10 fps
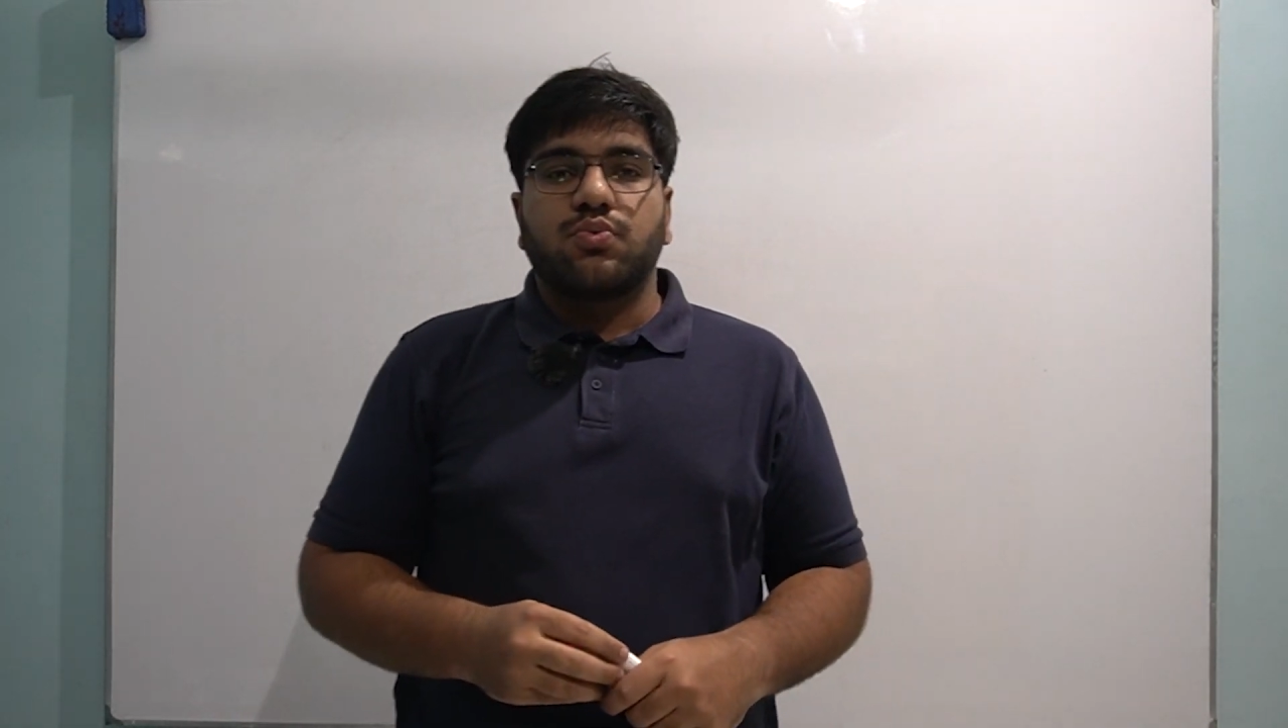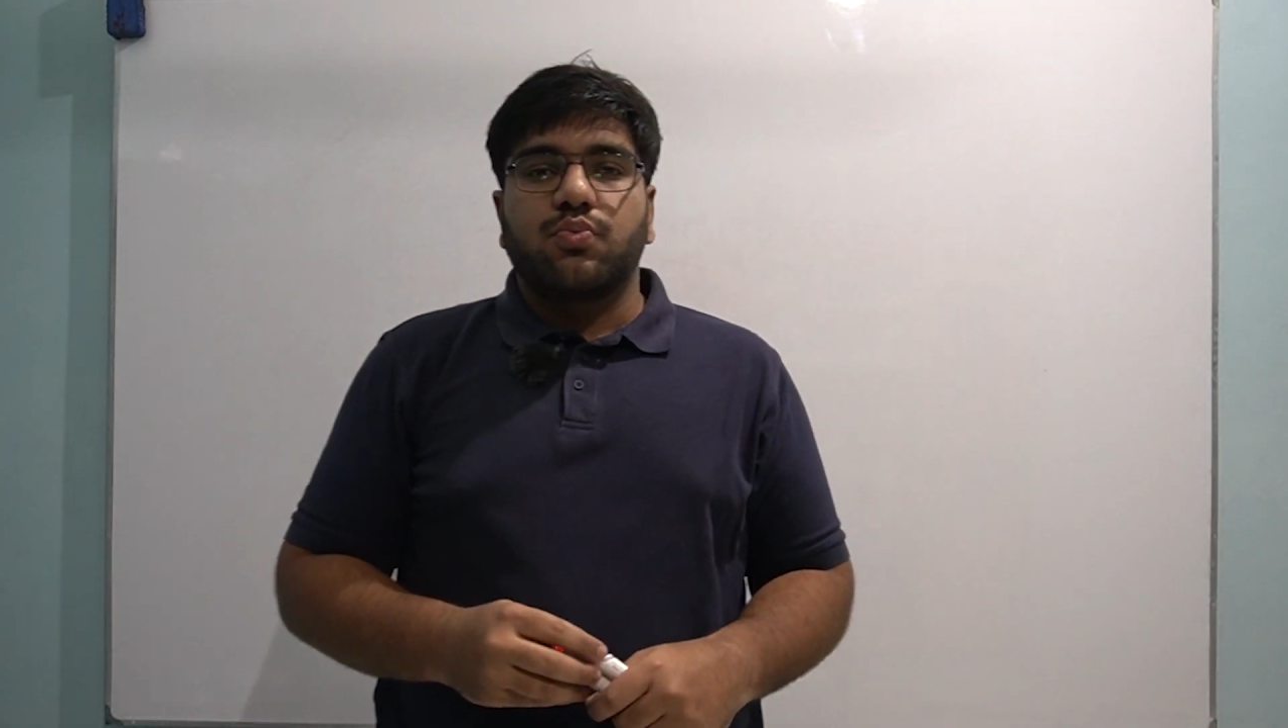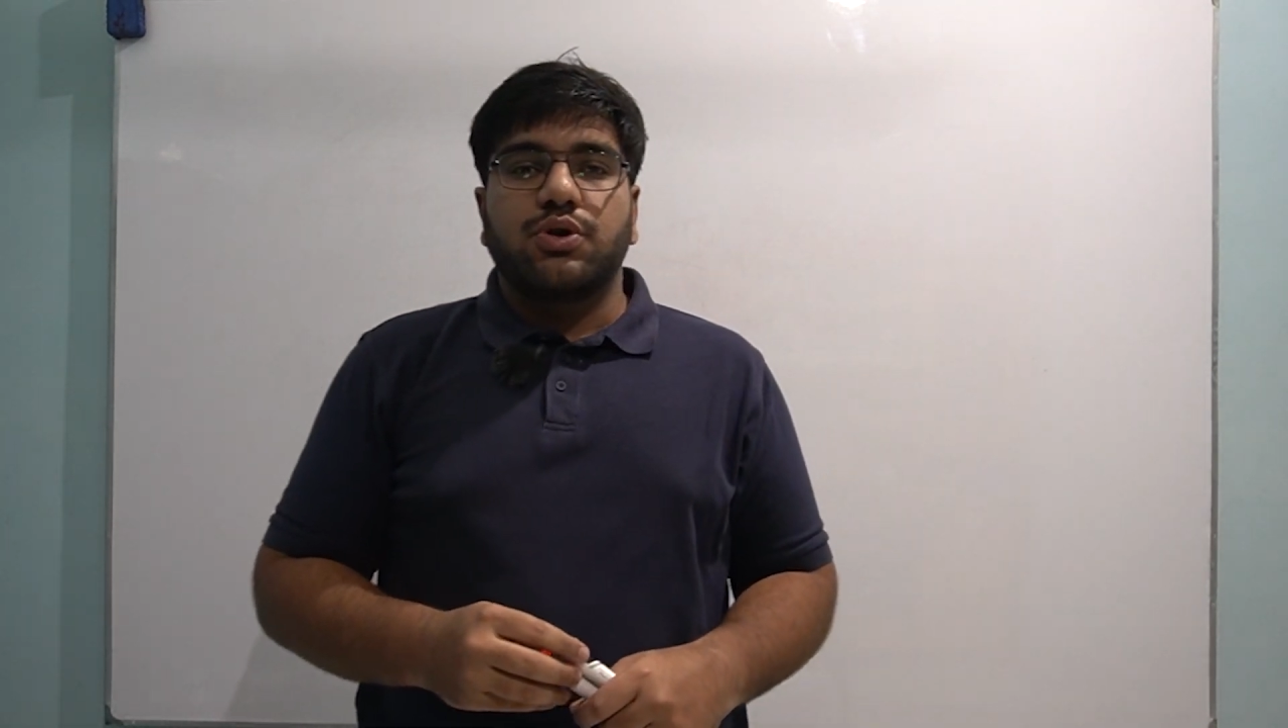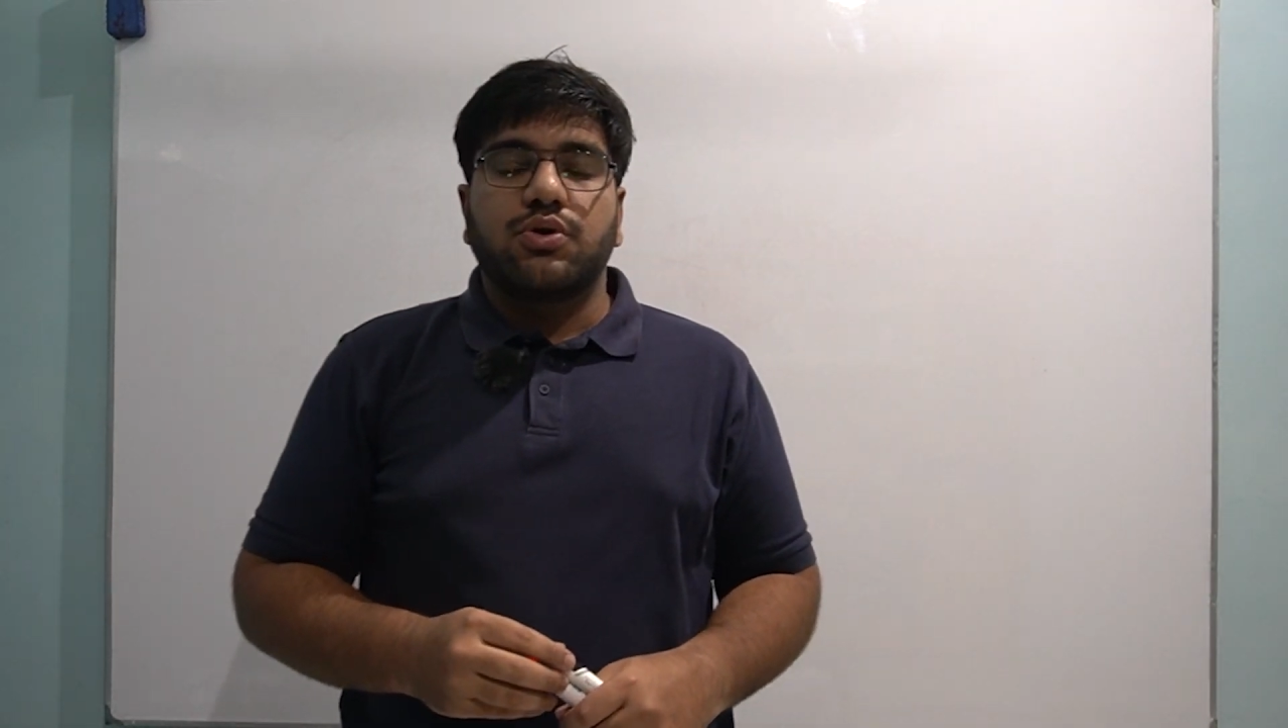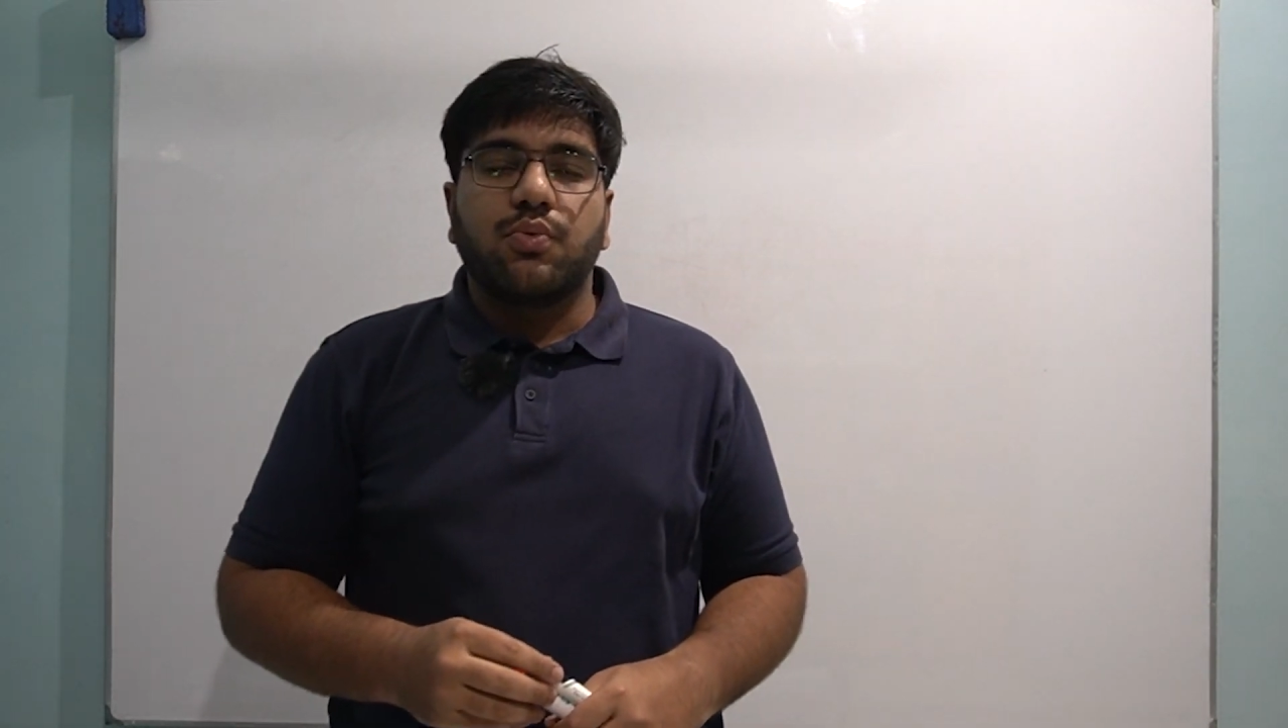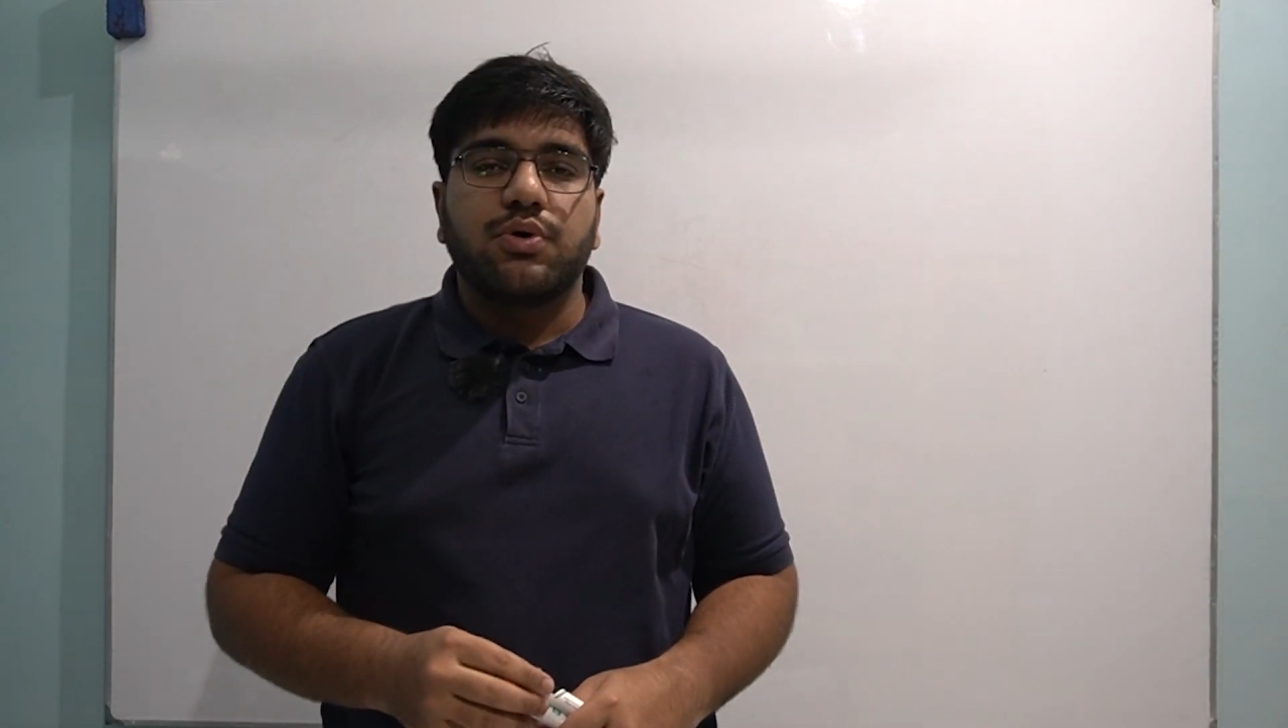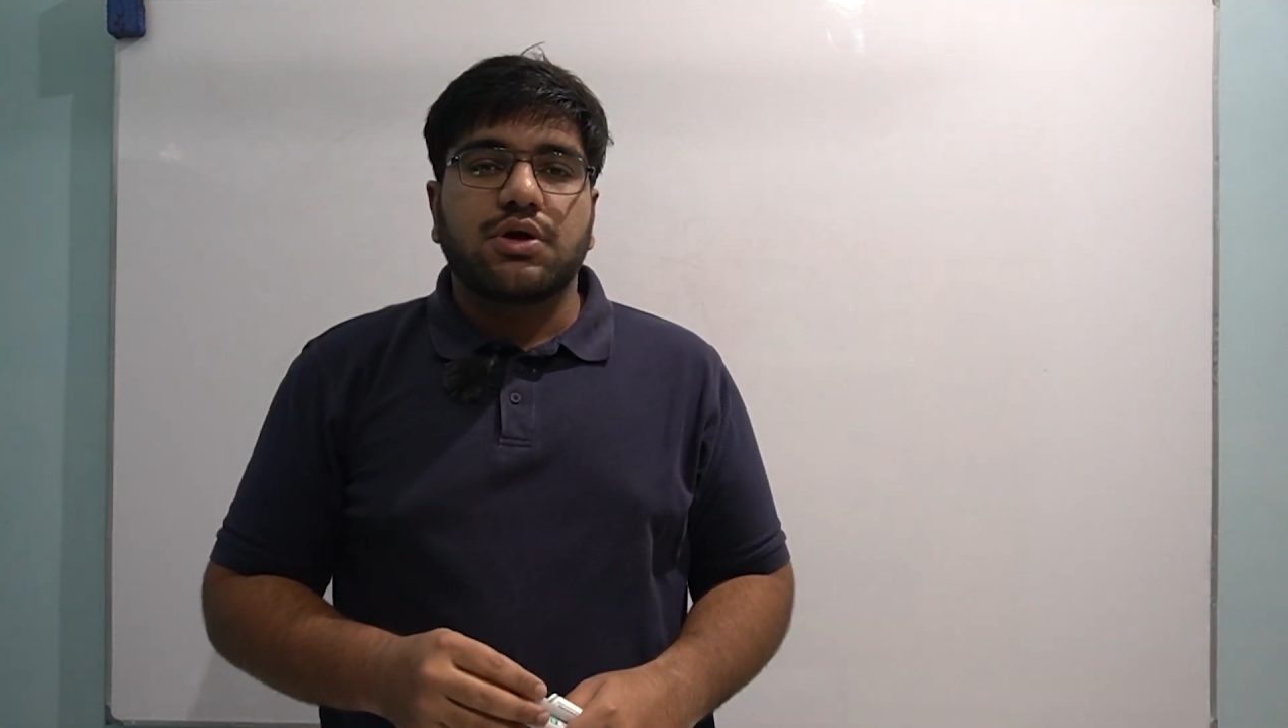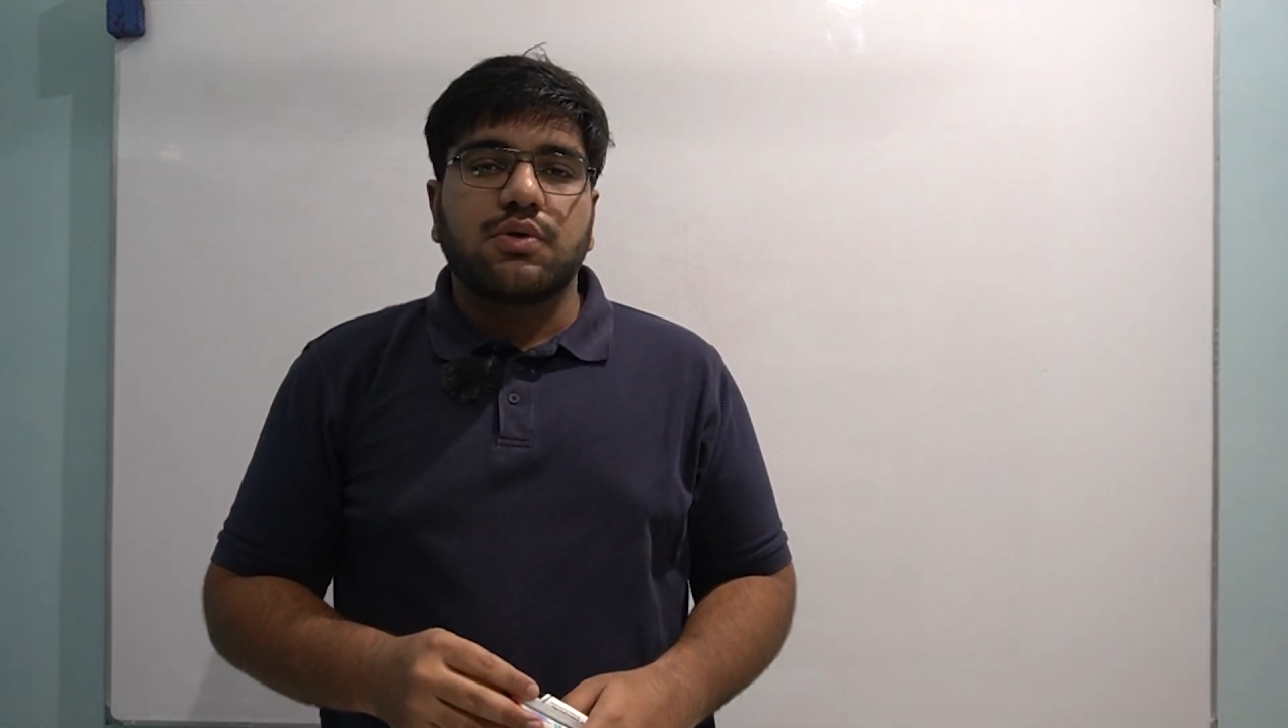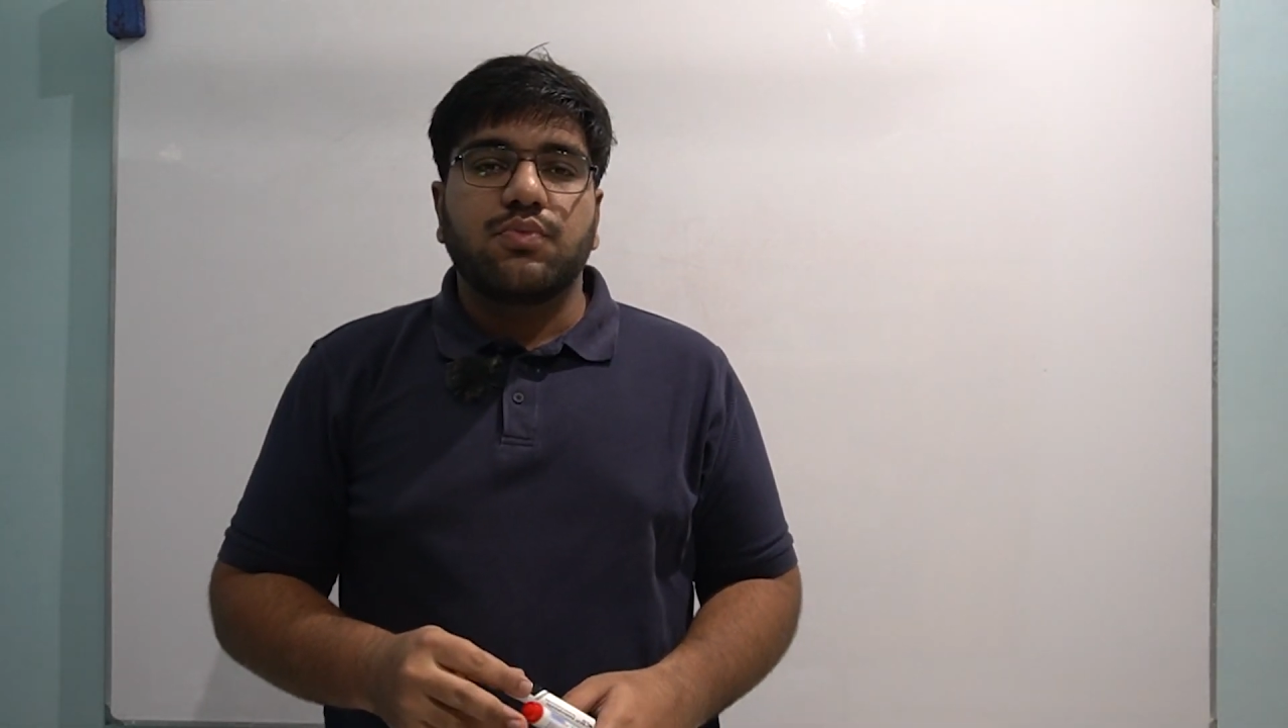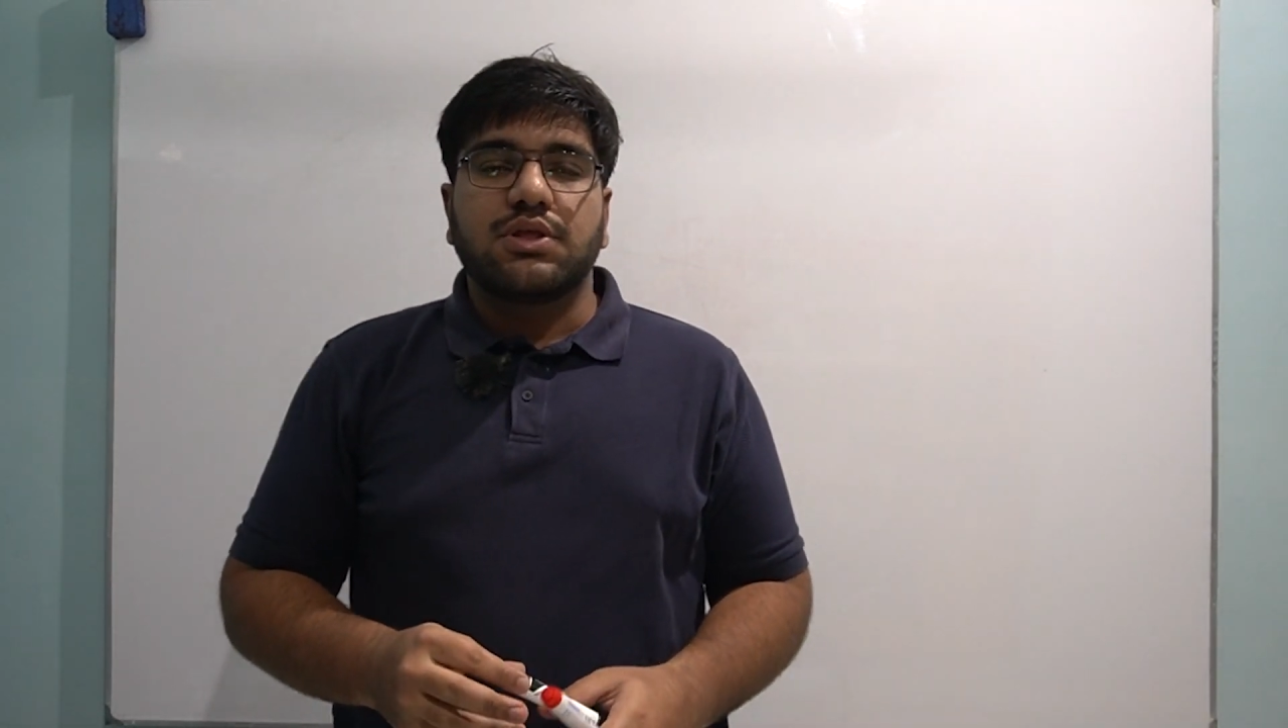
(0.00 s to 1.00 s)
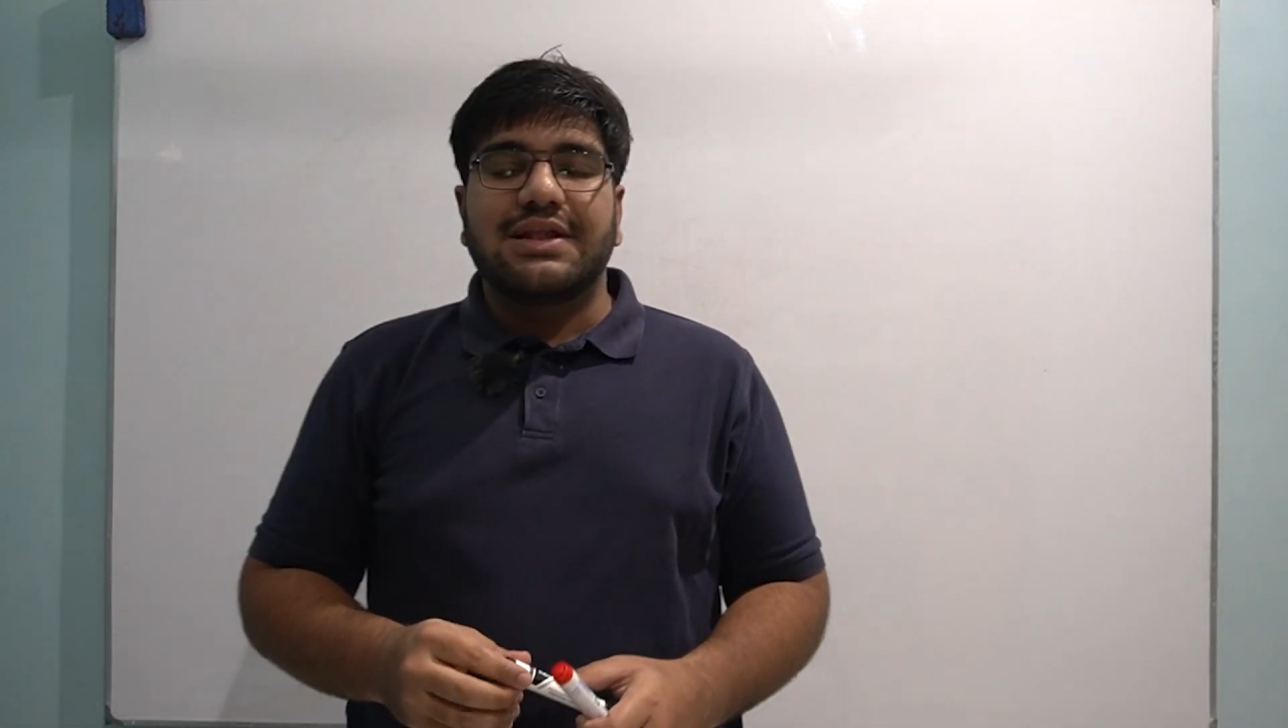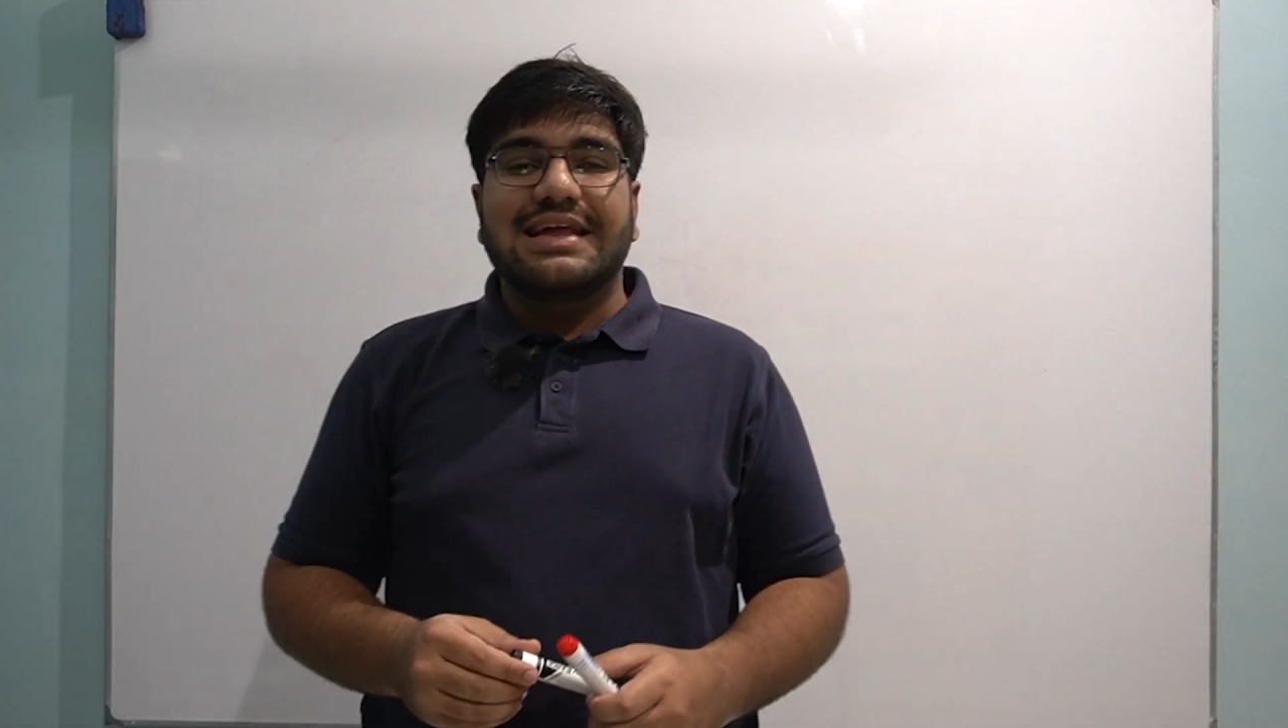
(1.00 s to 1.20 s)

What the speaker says: when you're working with